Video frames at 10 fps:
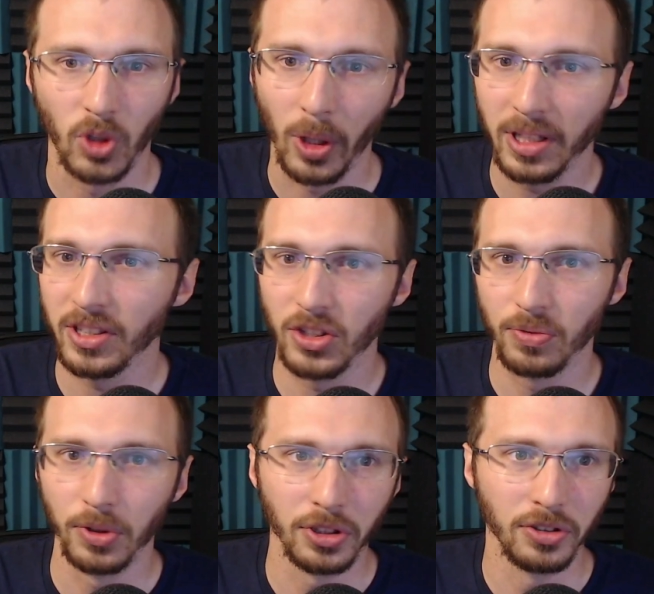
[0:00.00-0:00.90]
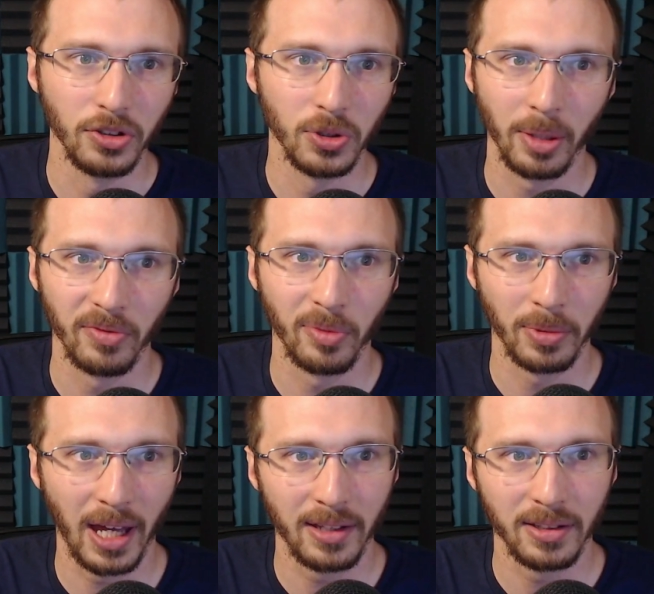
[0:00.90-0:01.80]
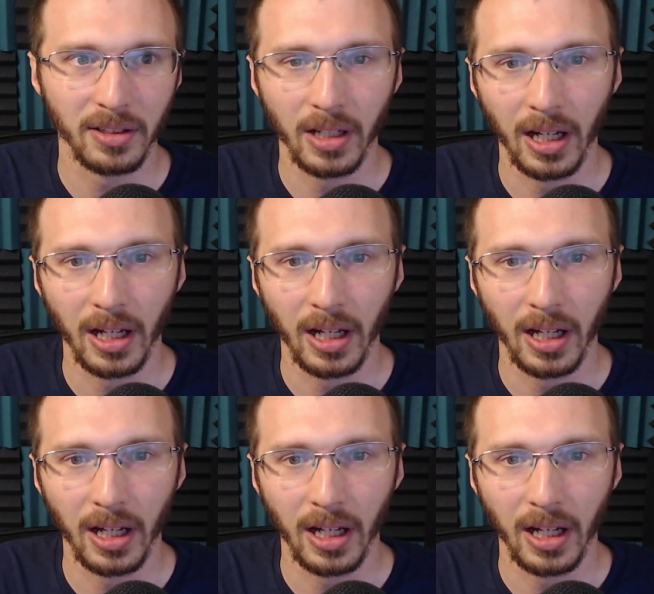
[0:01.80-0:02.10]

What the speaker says: So I think this is really good news coming from Cathie.